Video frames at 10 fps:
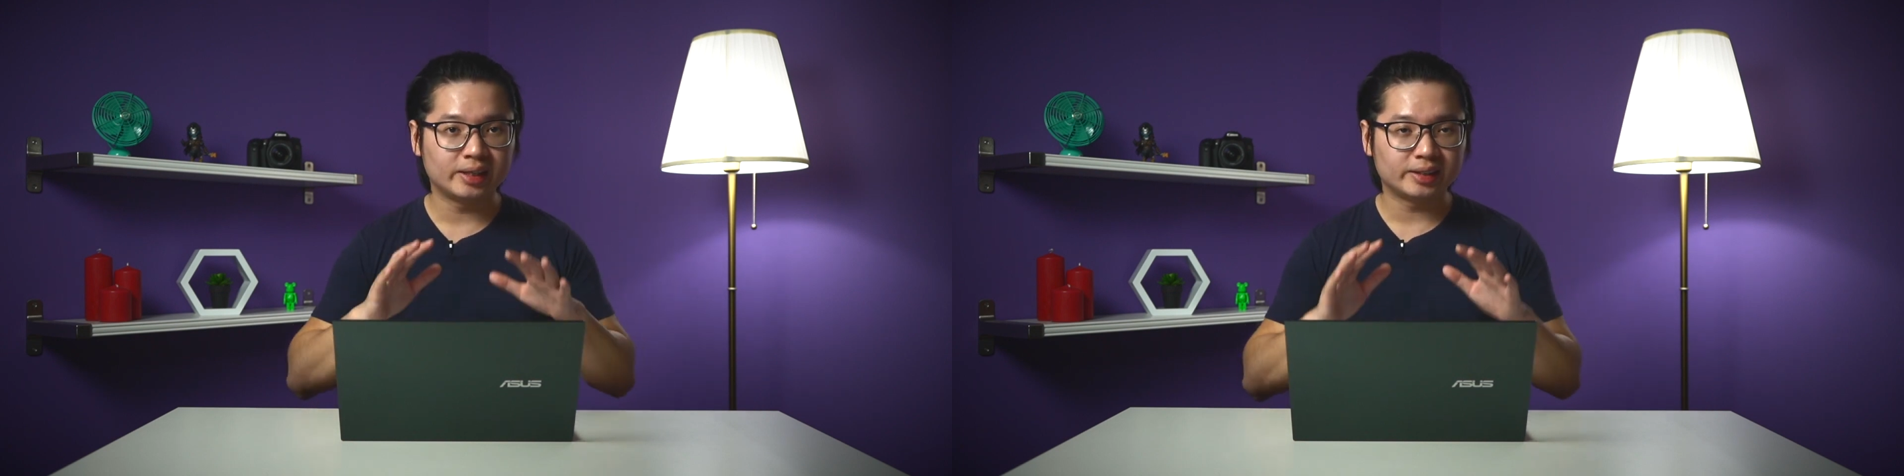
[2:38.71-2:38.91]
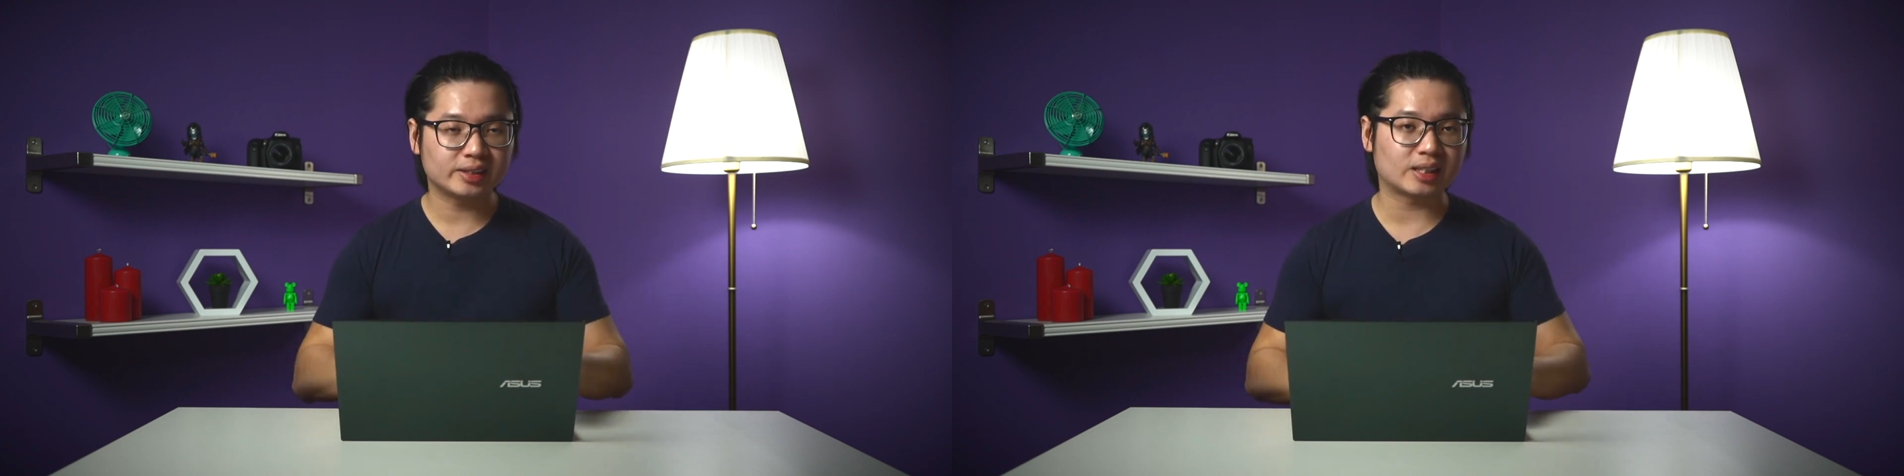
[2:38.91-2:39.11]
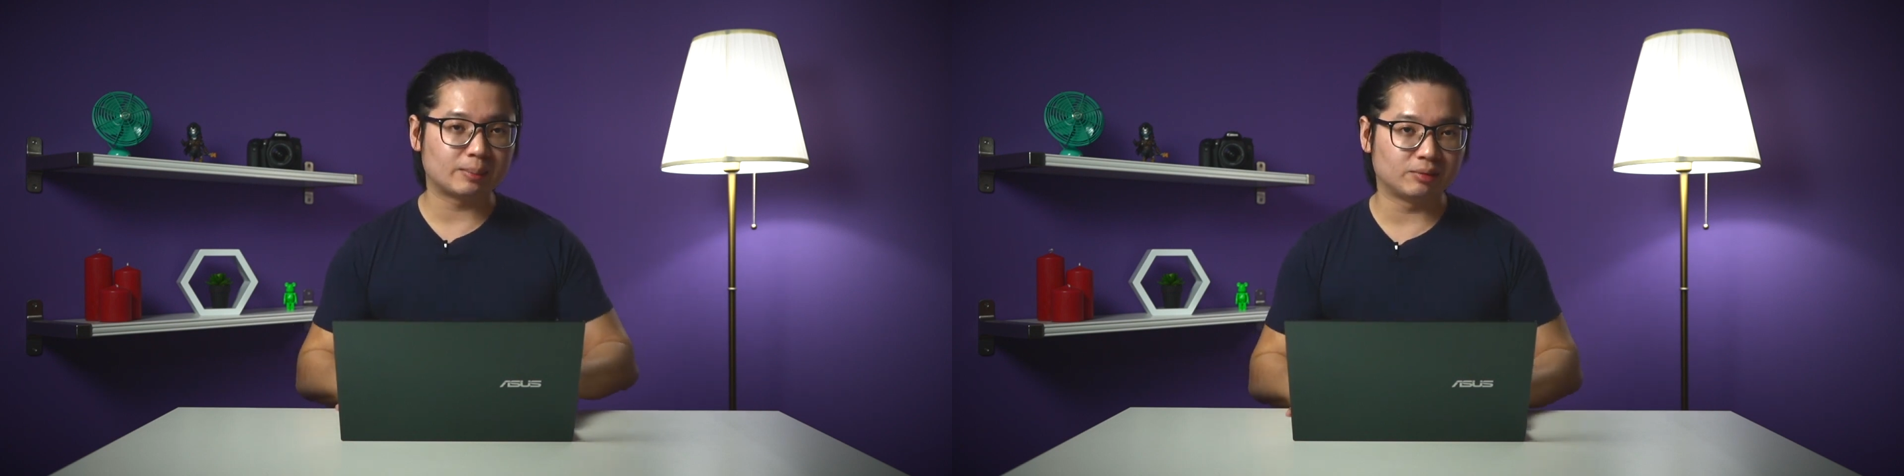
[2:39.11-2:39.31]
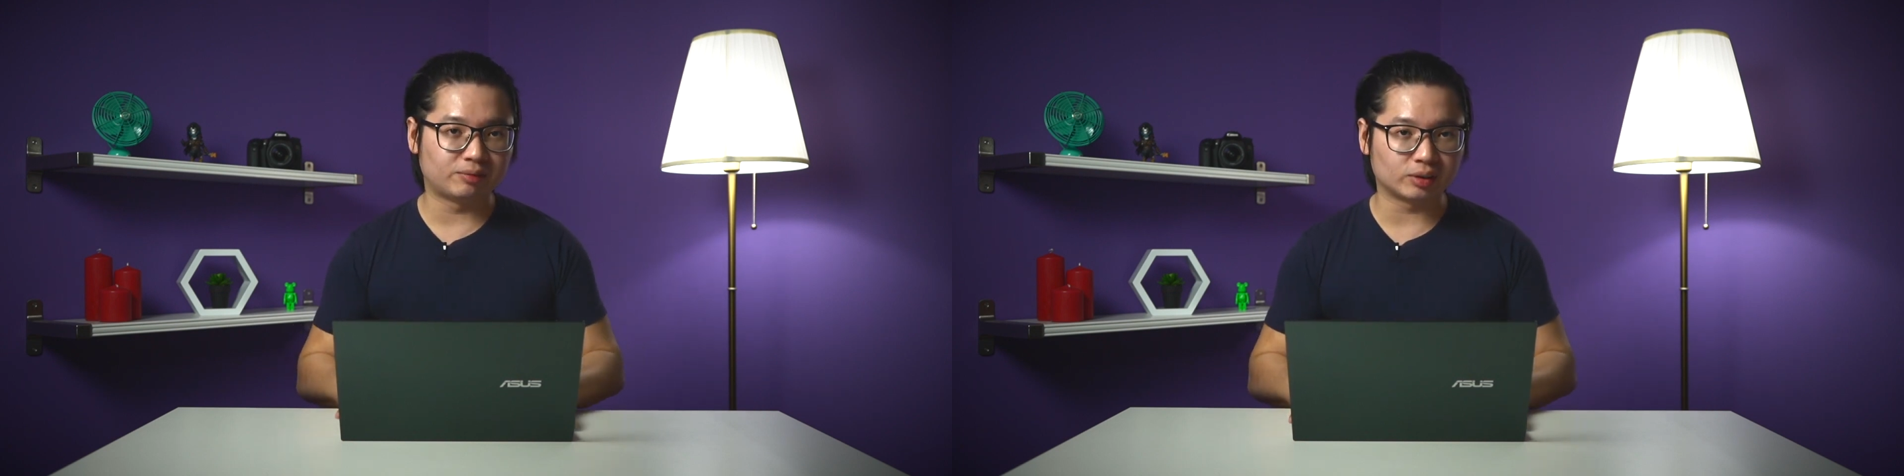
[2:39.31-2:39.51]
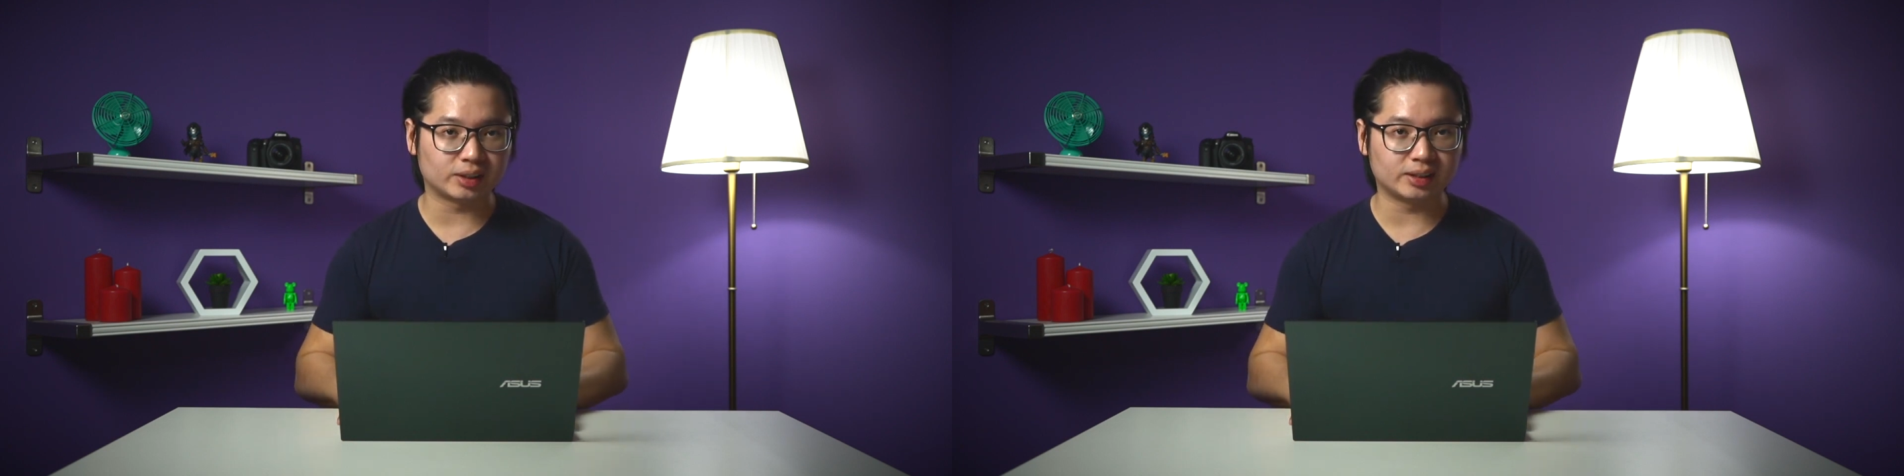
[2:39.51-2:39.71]
the ZenBook
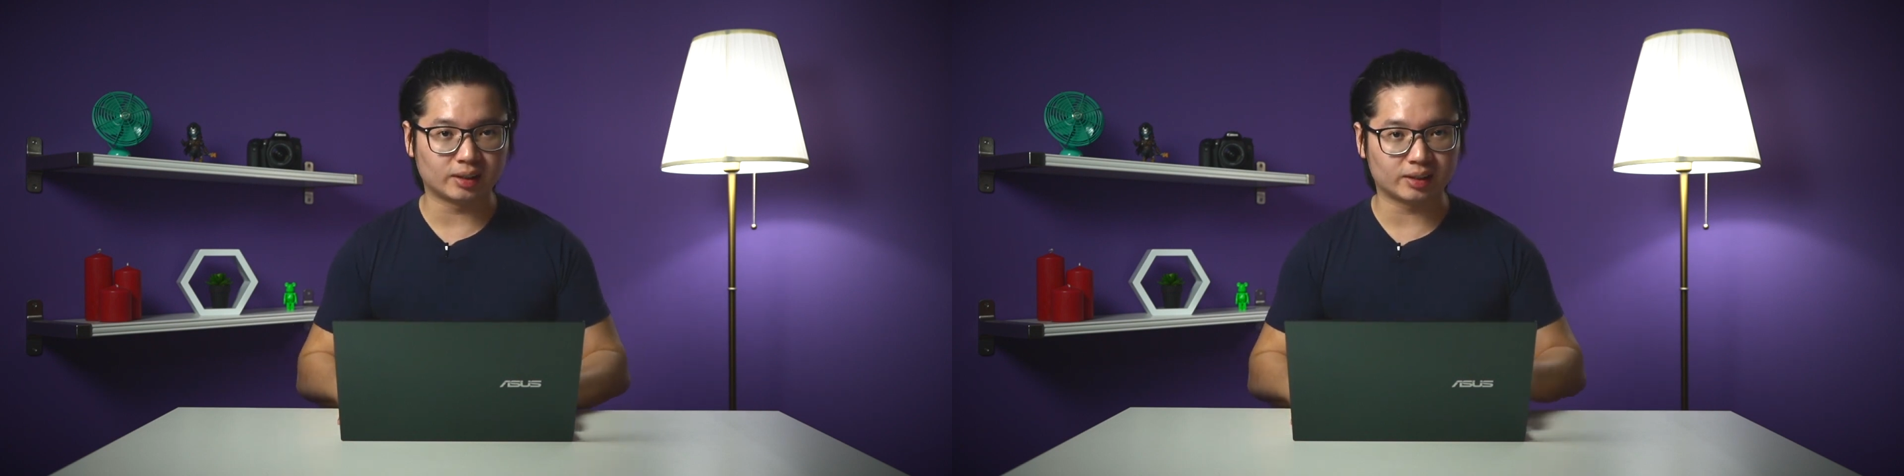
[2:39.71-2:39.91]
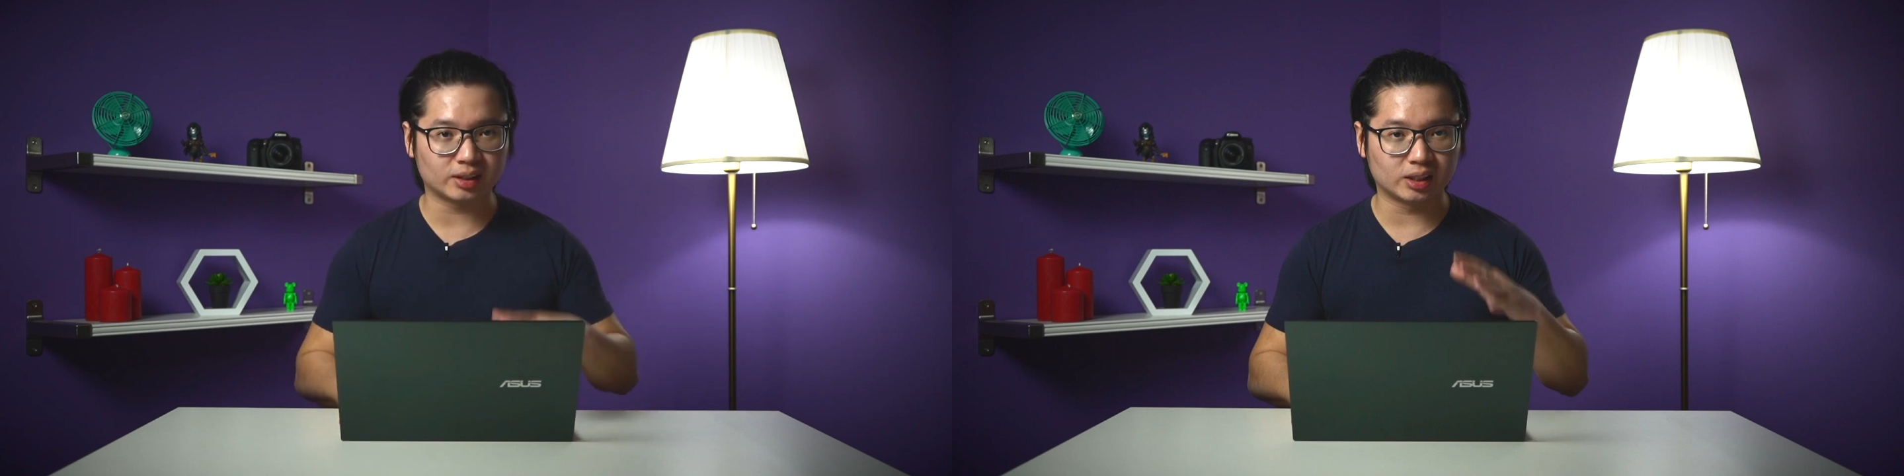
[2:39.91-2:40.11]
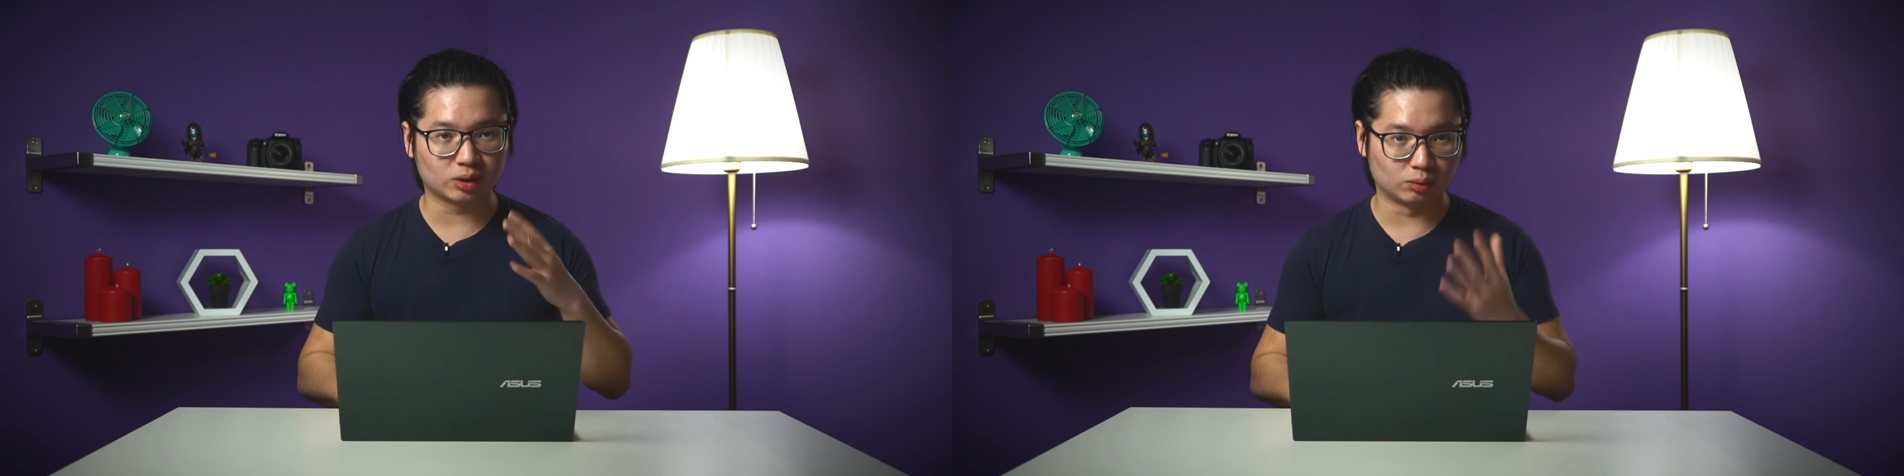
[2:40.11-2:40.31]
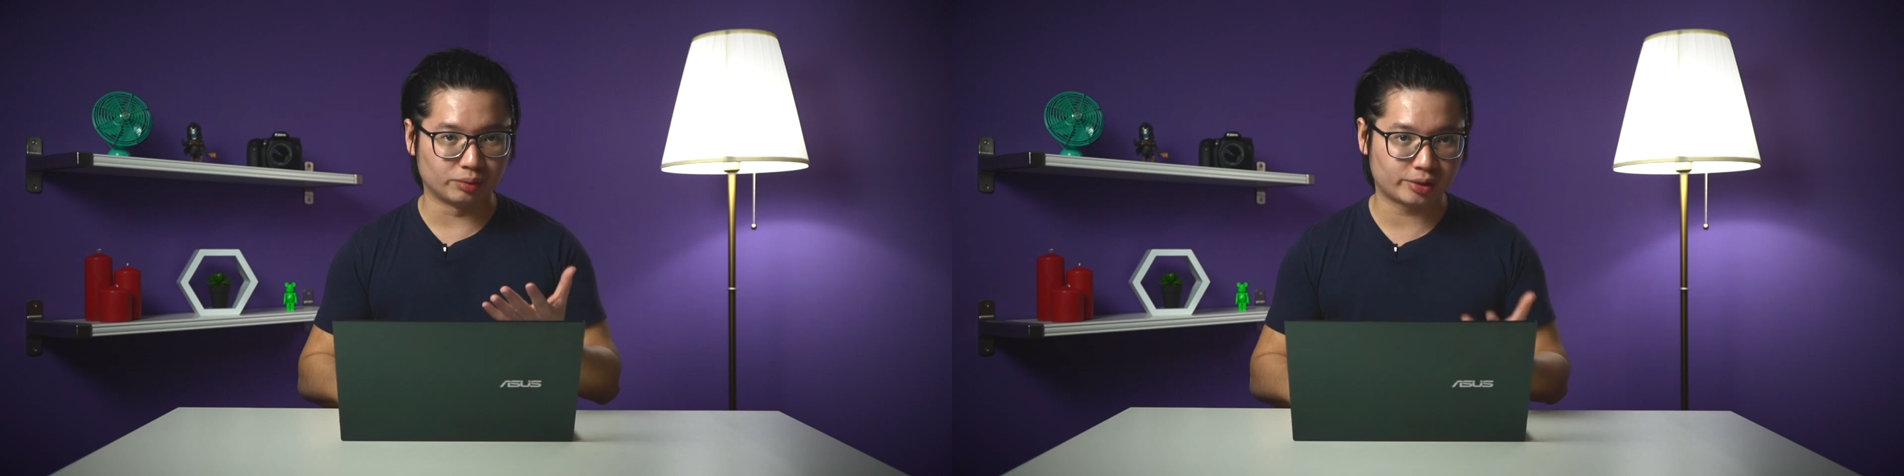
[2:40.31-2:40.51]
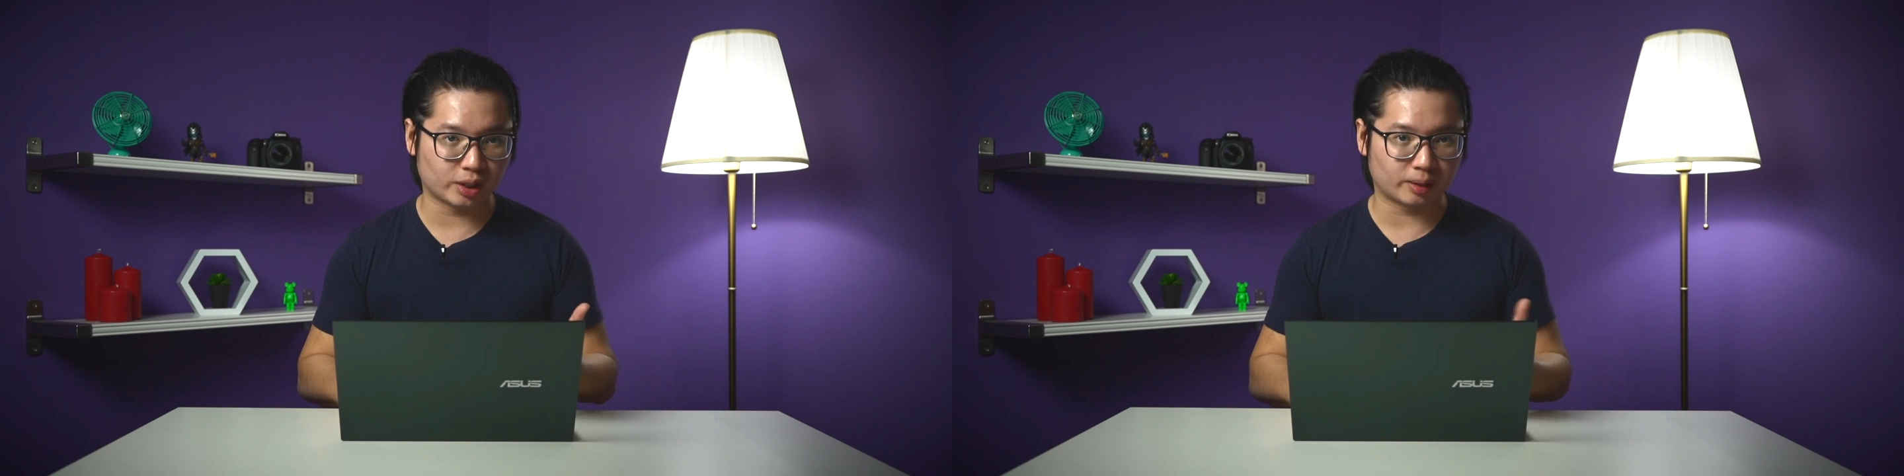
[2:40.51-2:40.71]
14 does a
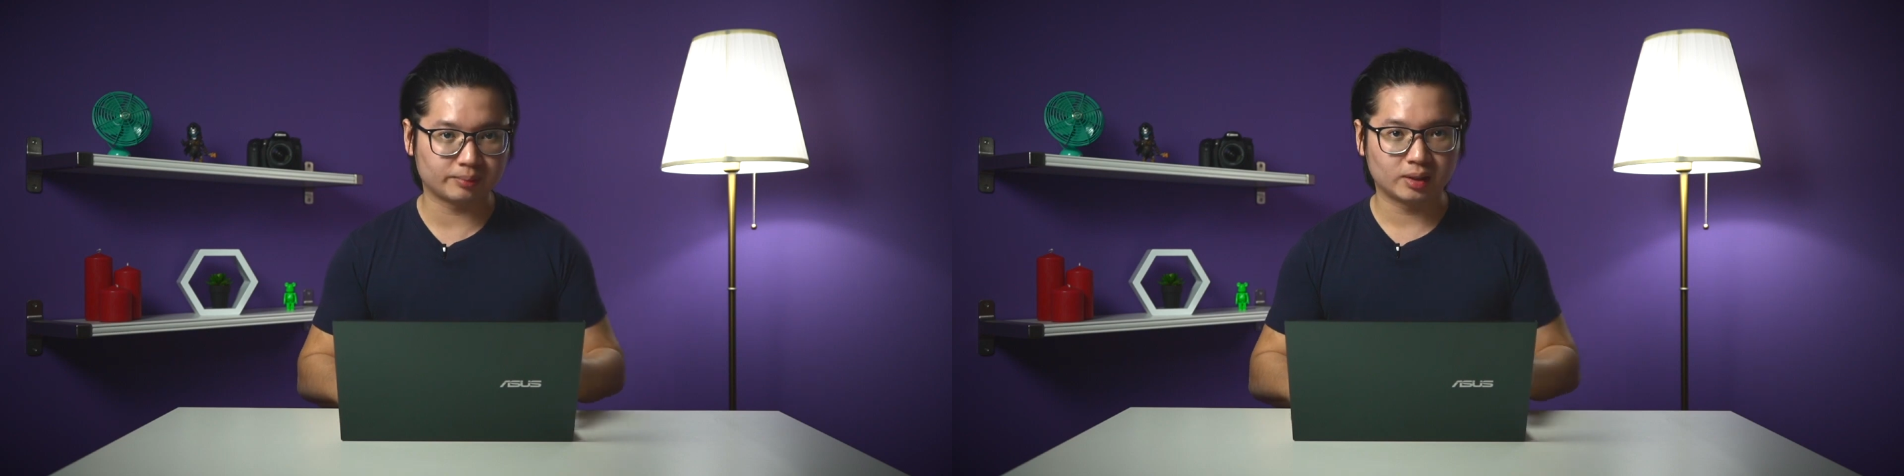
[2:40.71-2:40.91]
good job.